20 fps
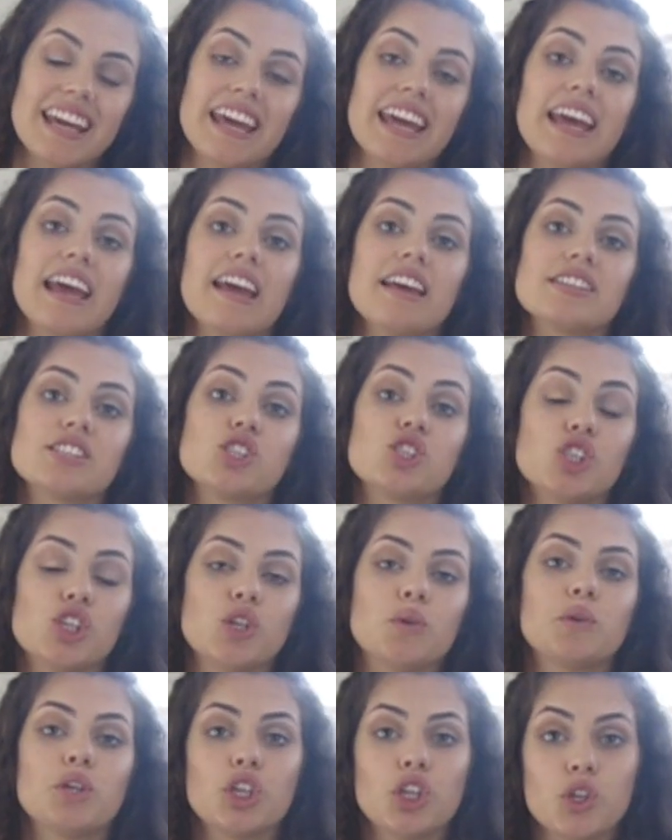is
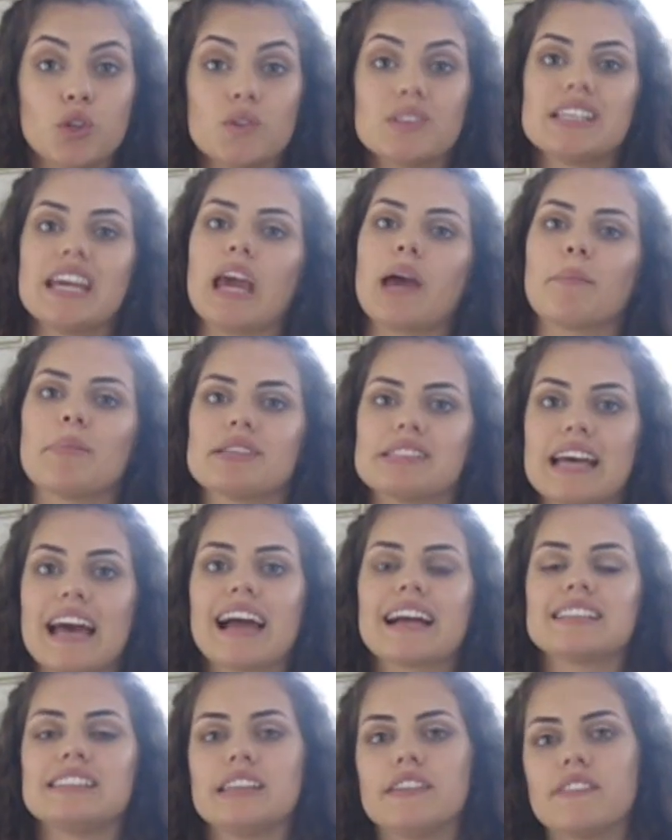to use campus
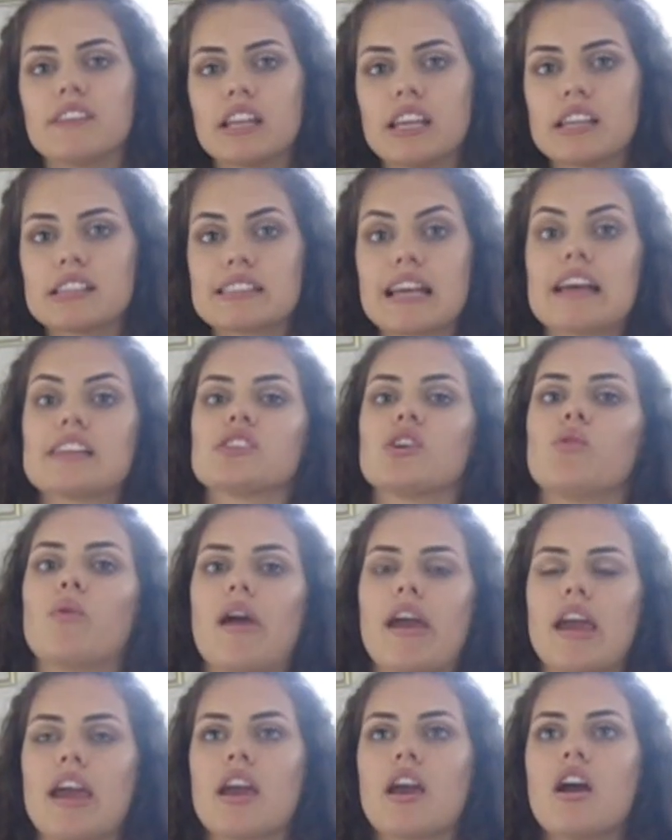activities as a
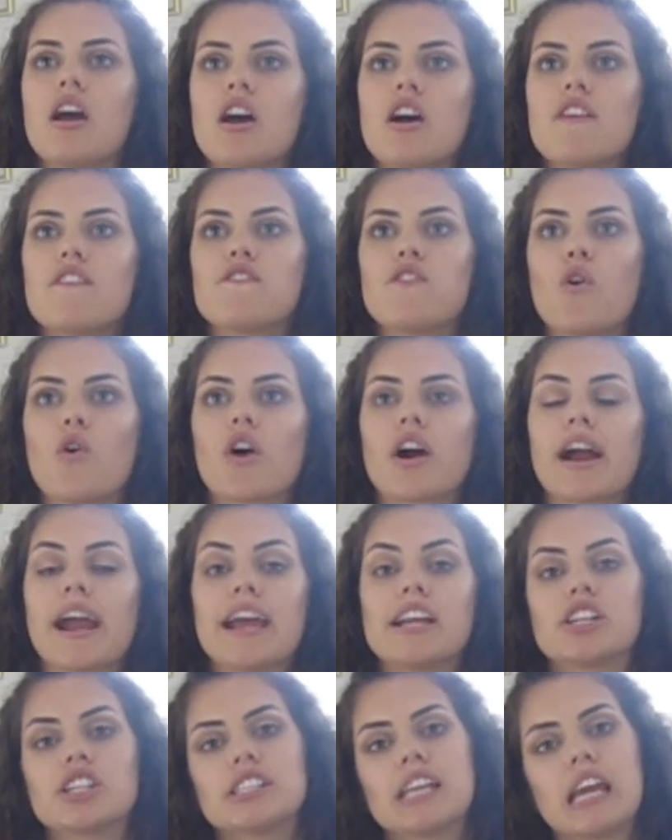way for
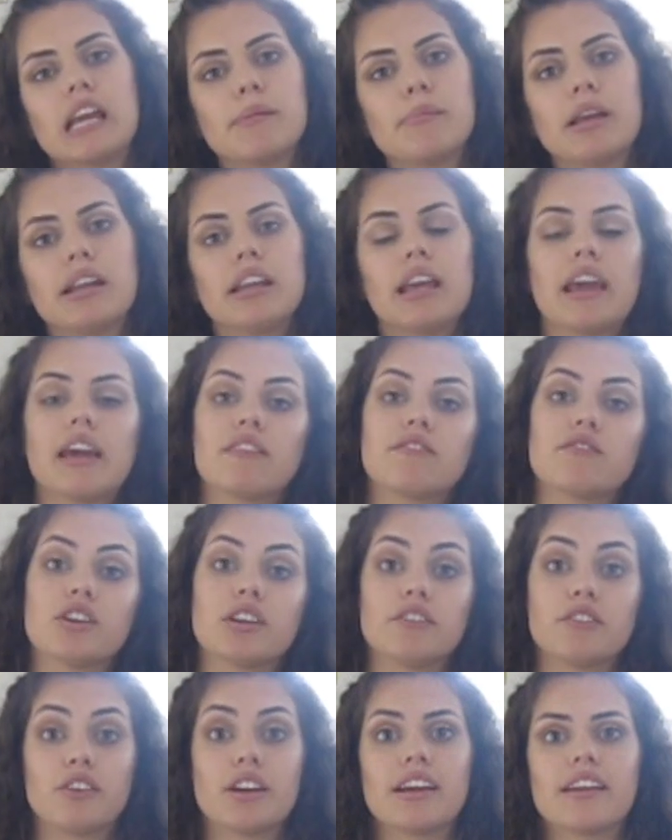entertainment and for
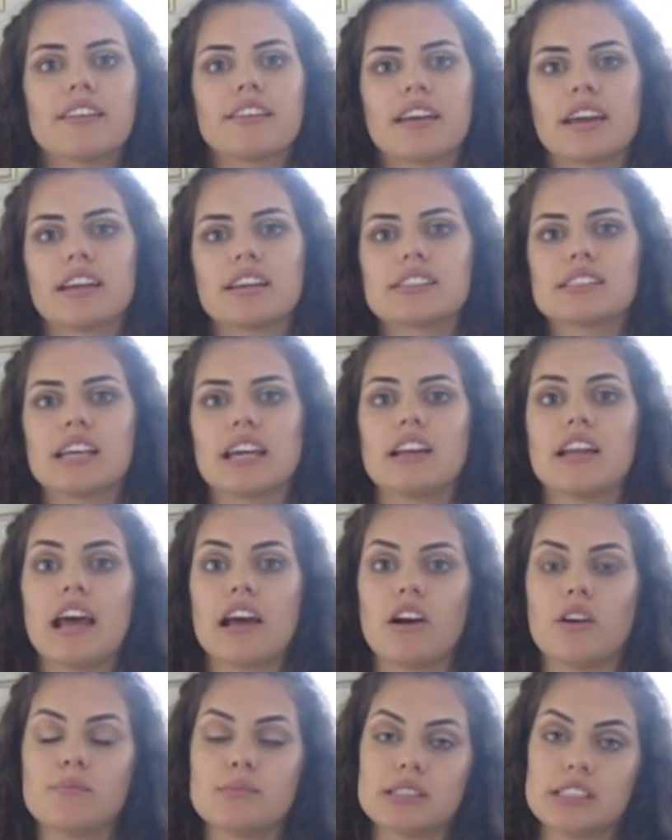free things. It
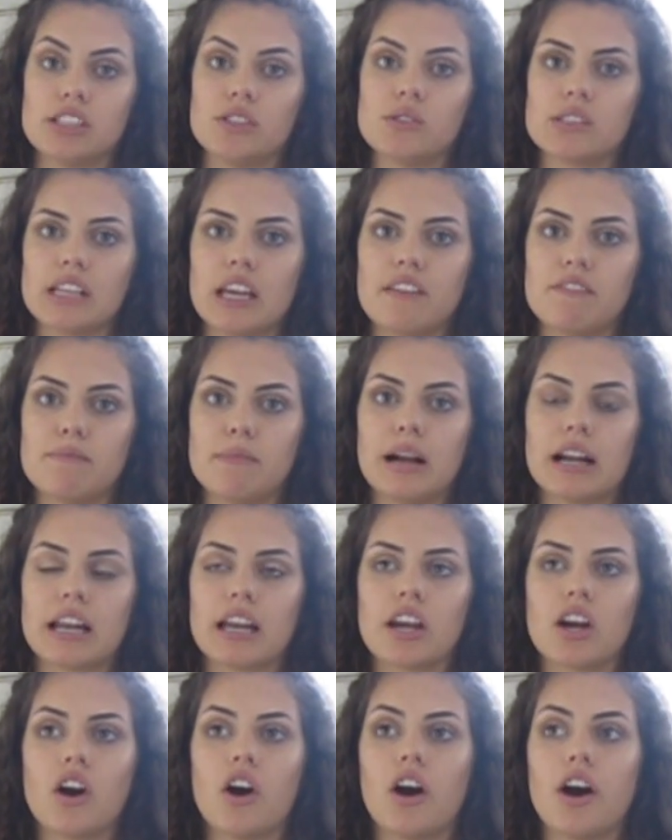helps you save
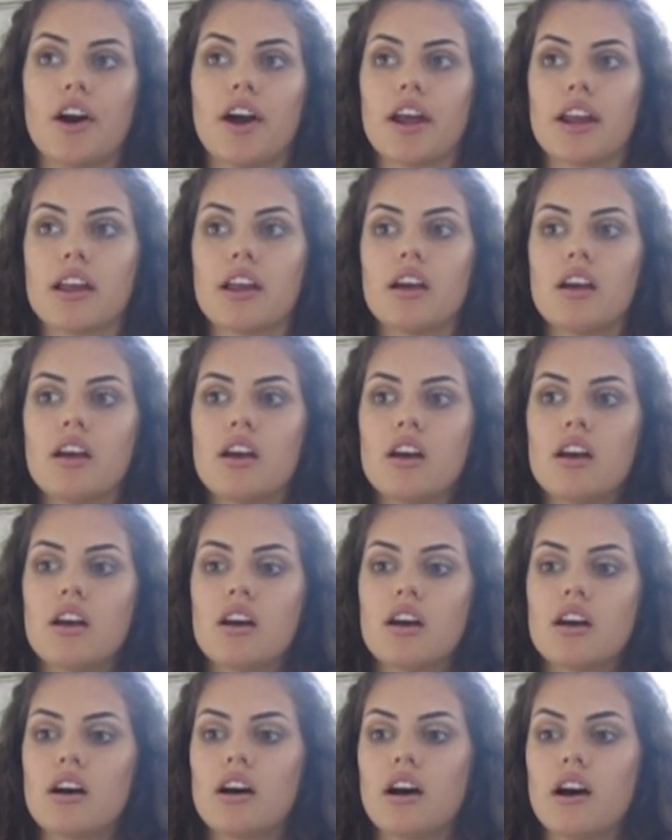money on
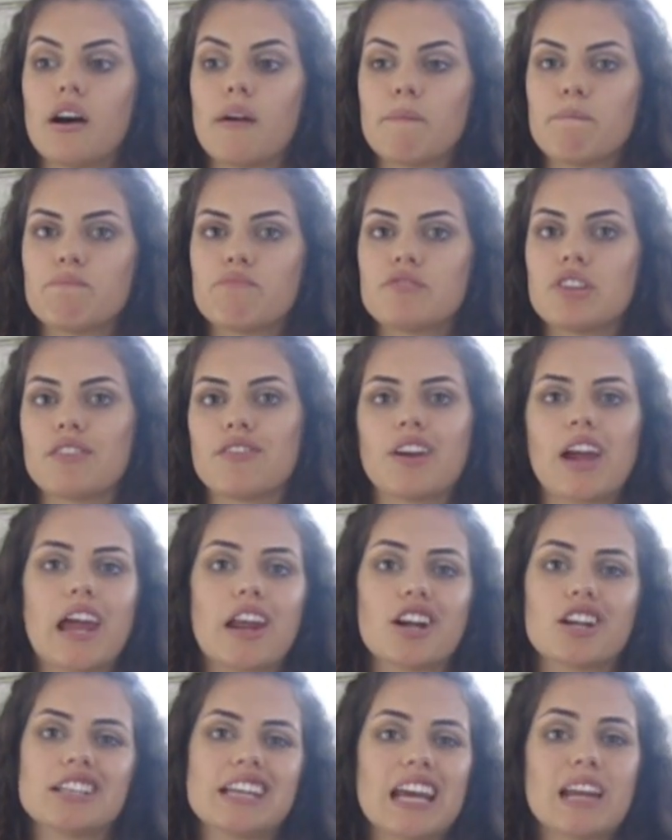different
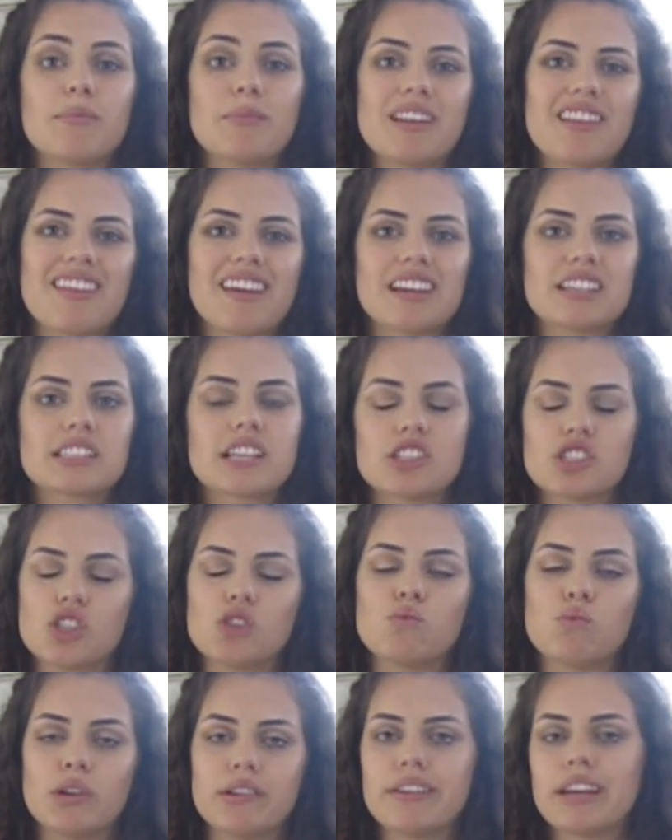entertainment things because
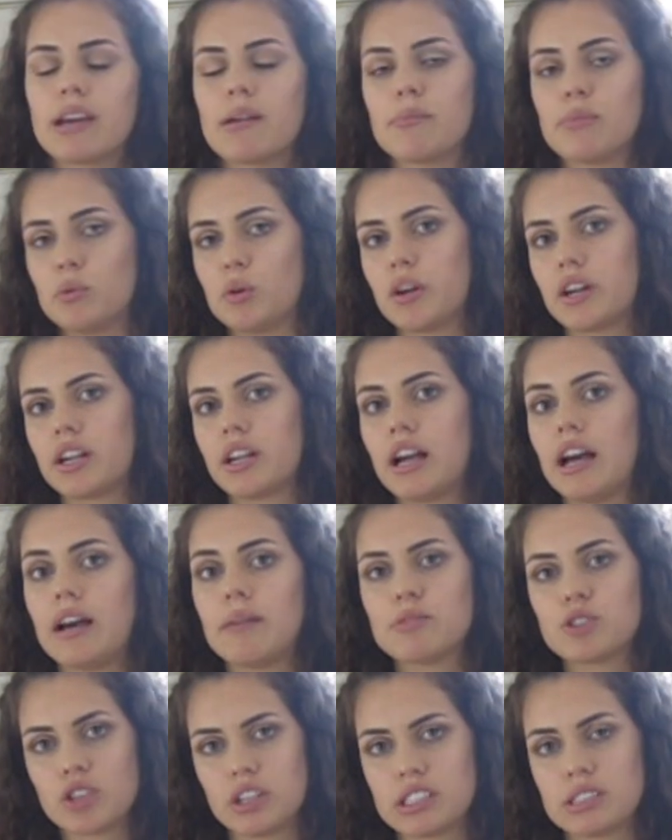you will get bored.
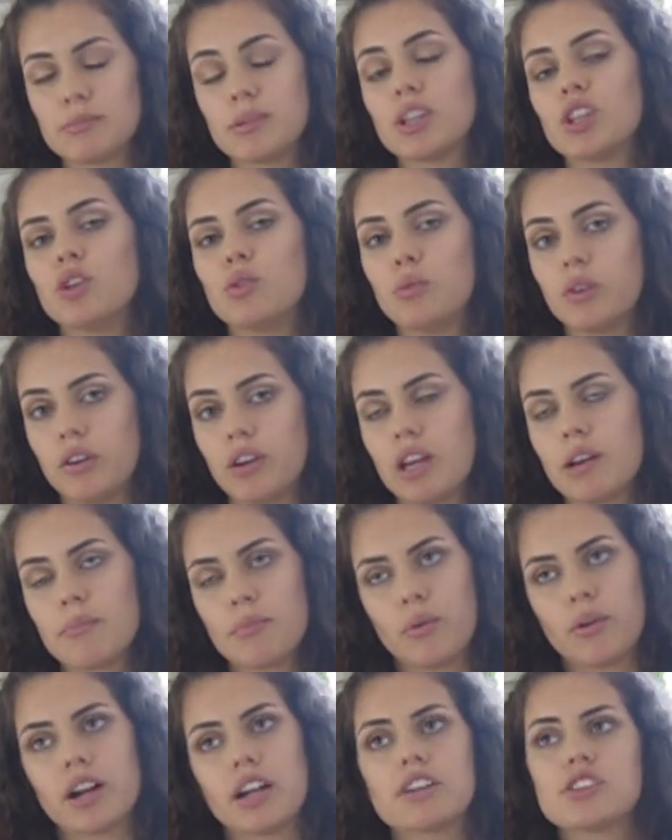Trust me, you will get
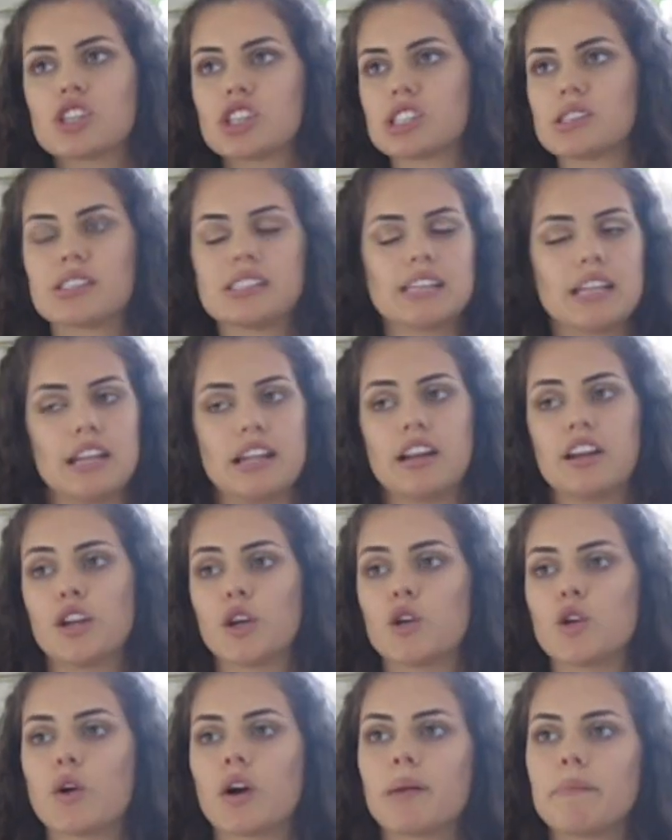bored just sitting in
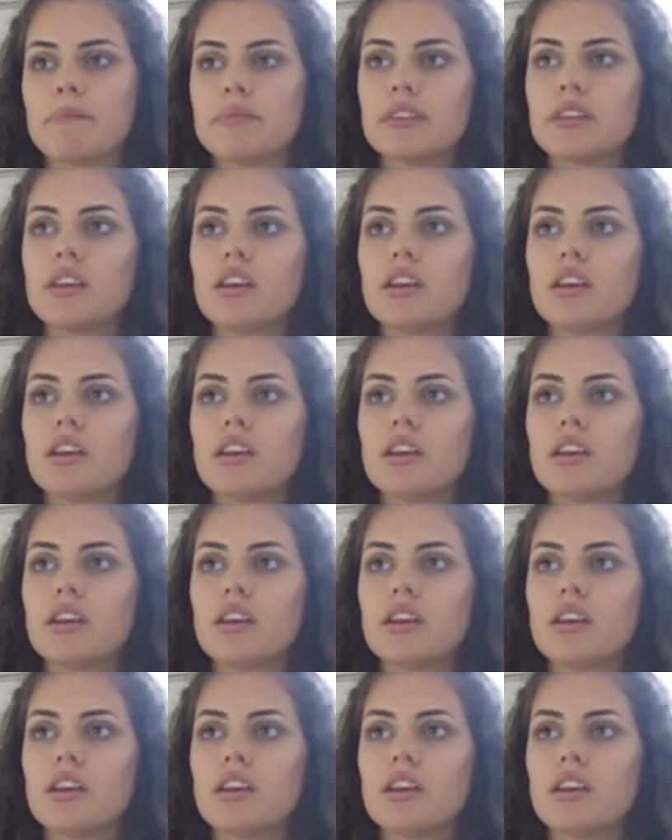your dorm.